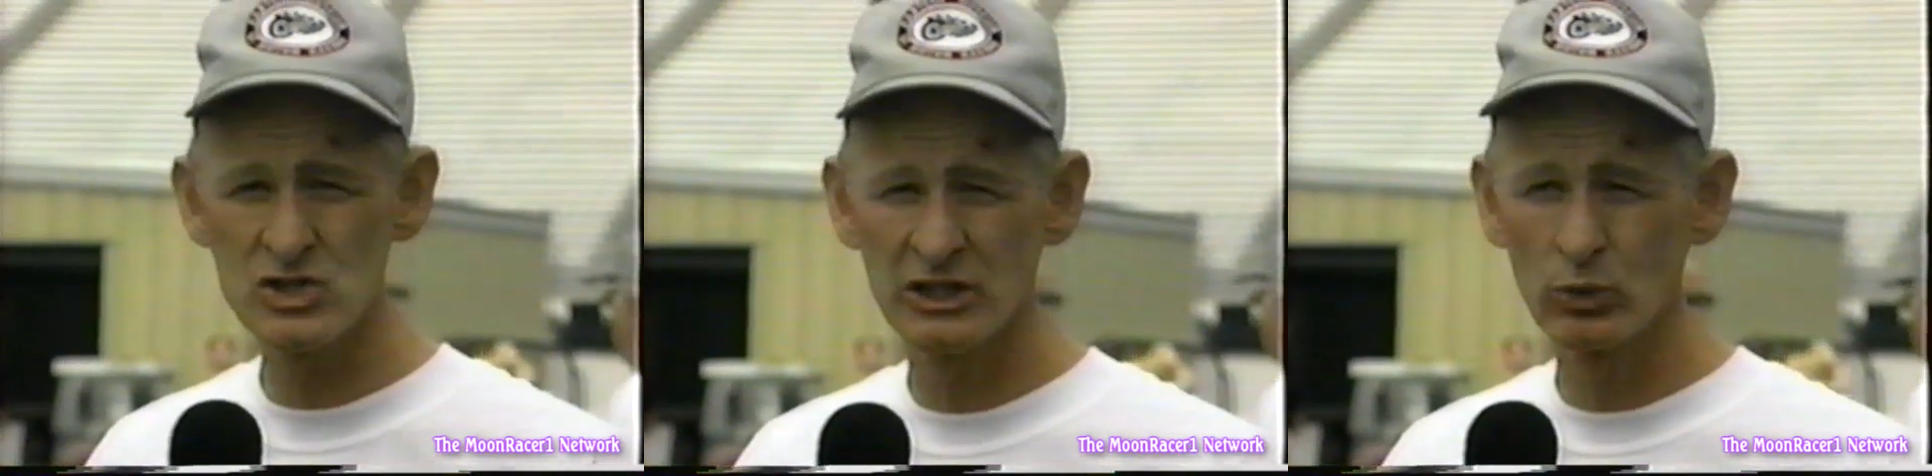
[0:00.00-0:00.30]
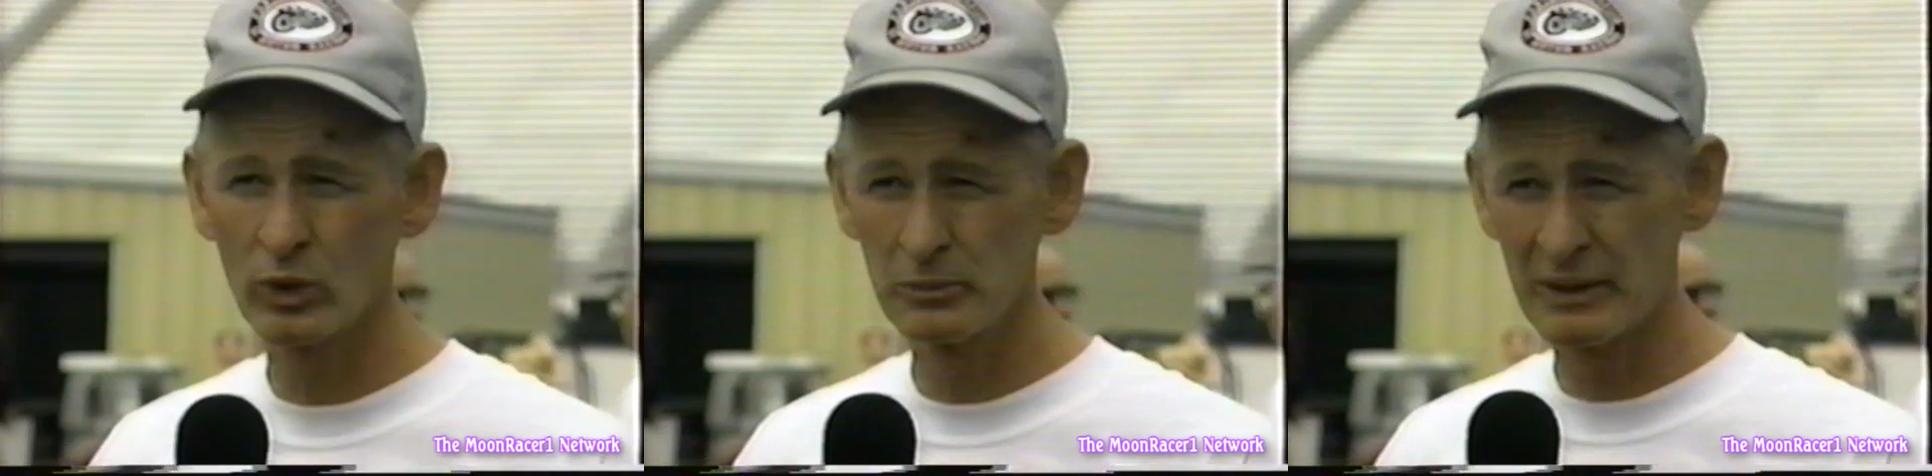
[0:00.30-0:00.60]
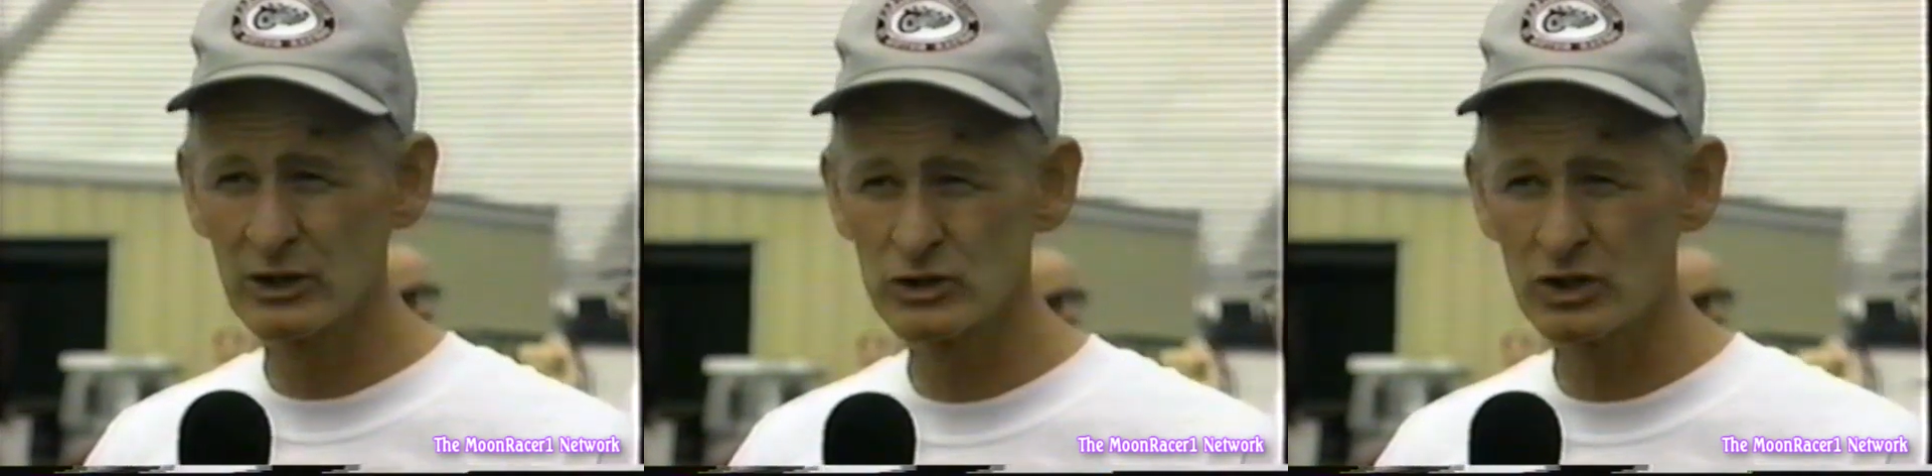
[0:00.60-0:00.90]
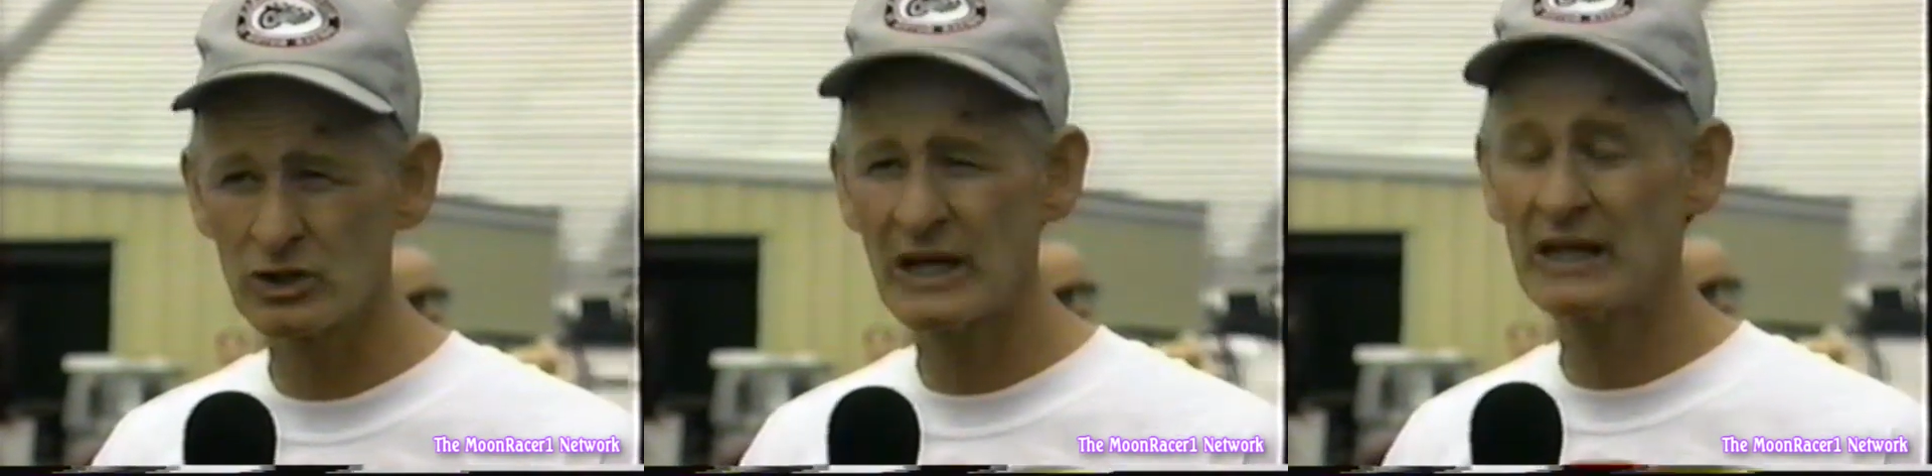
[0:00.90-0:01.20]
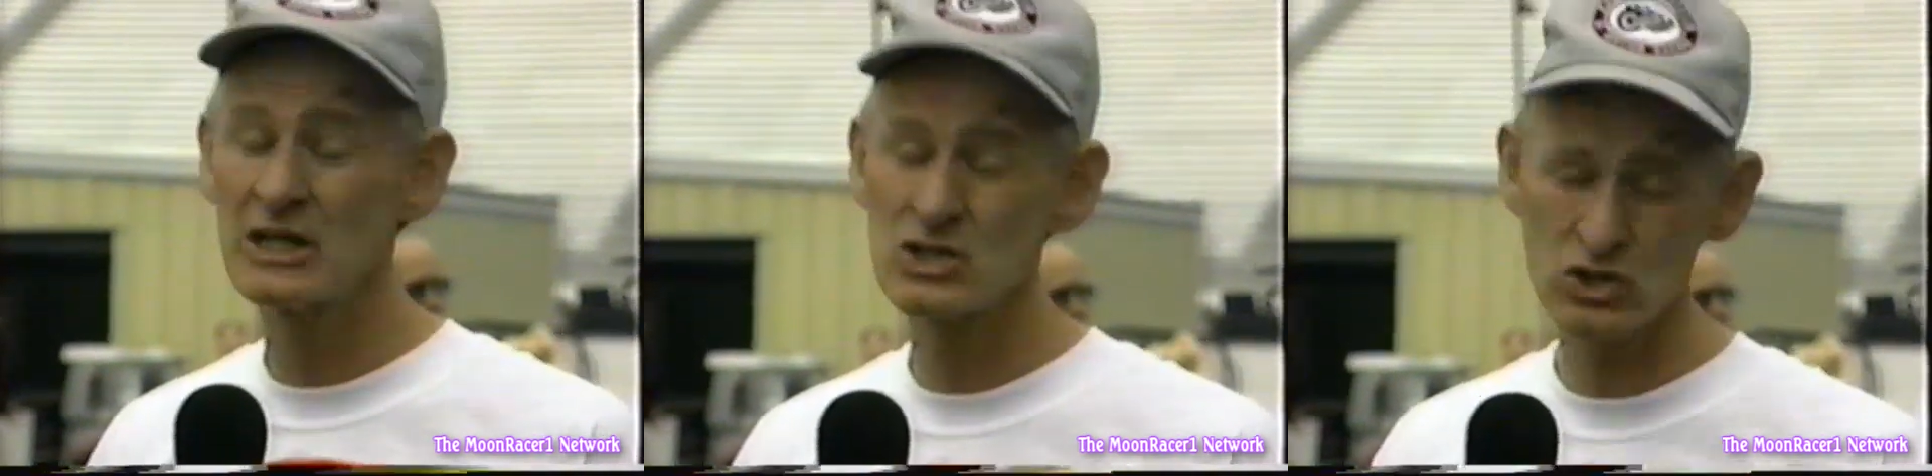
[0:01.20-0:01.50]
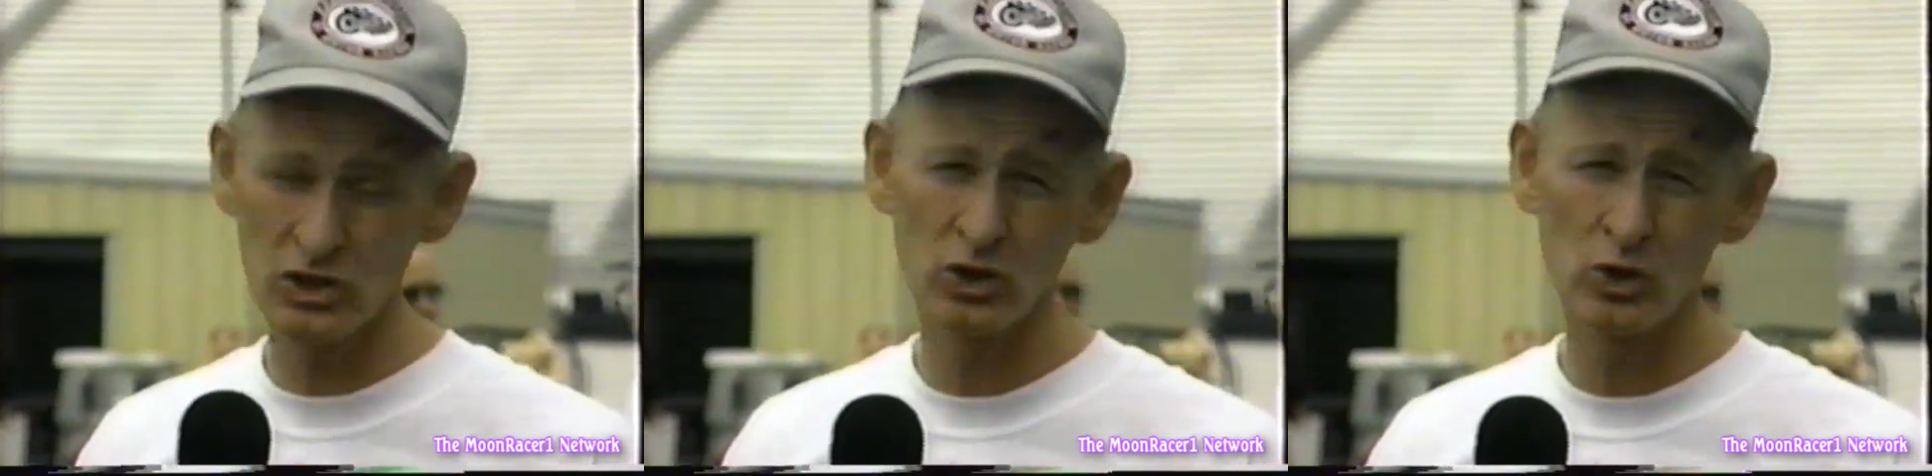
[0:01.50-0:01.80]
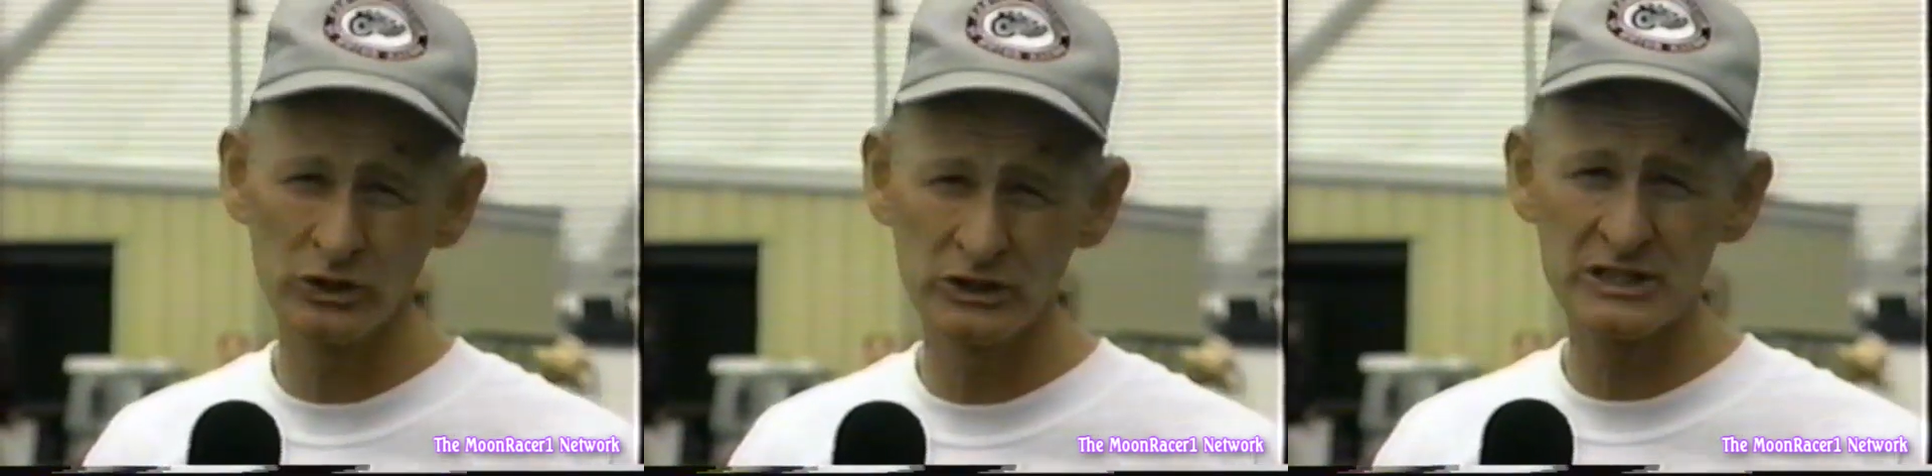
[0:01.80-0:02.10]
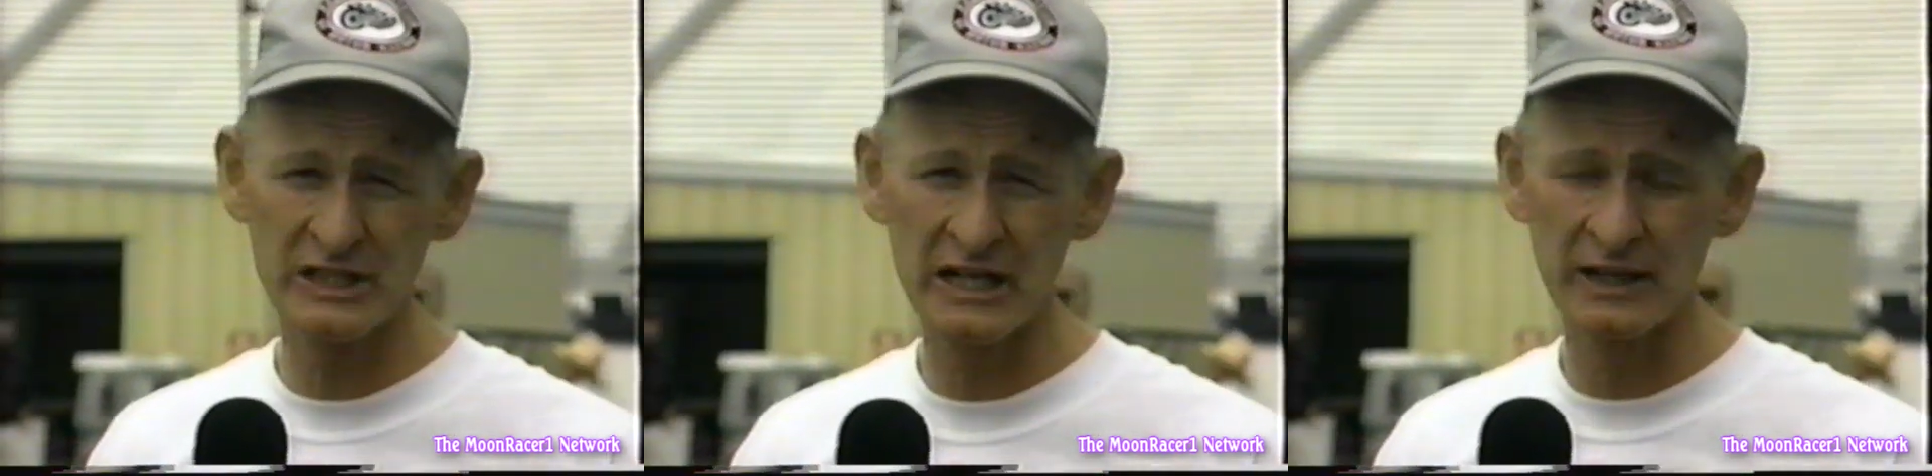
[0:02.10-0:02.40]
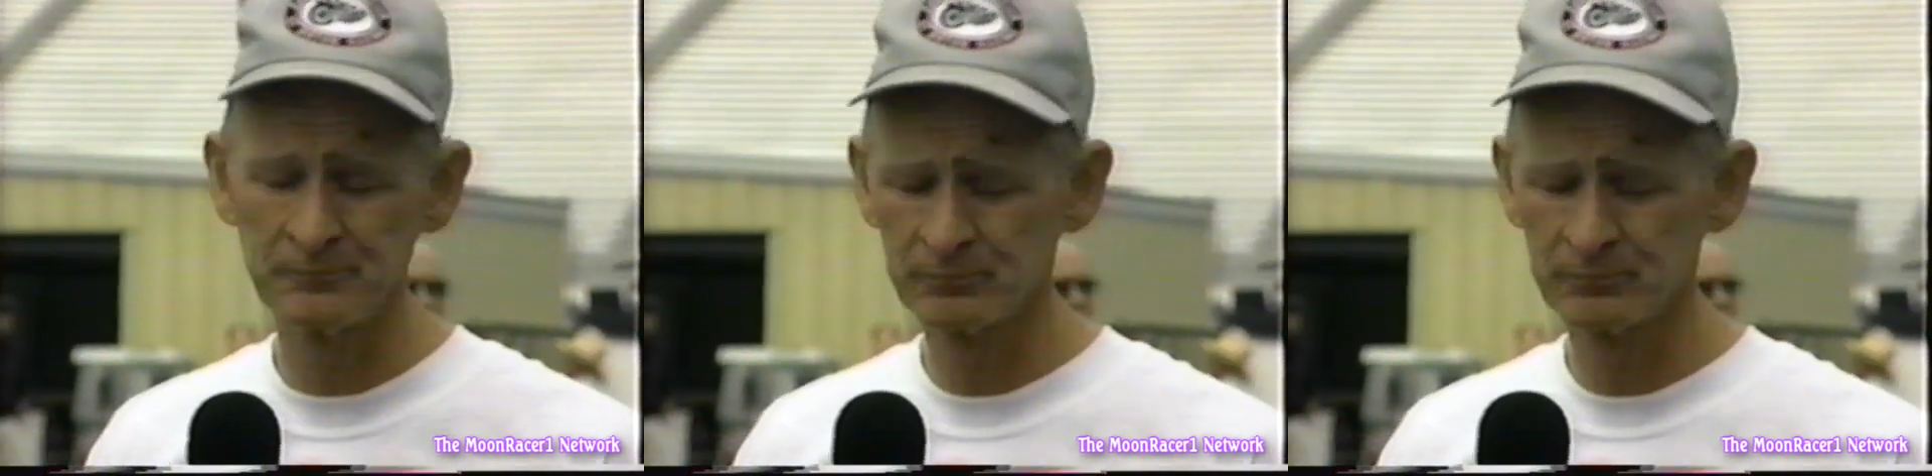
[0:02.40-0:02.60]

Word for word: on the one mile dirt, and they still hold it today.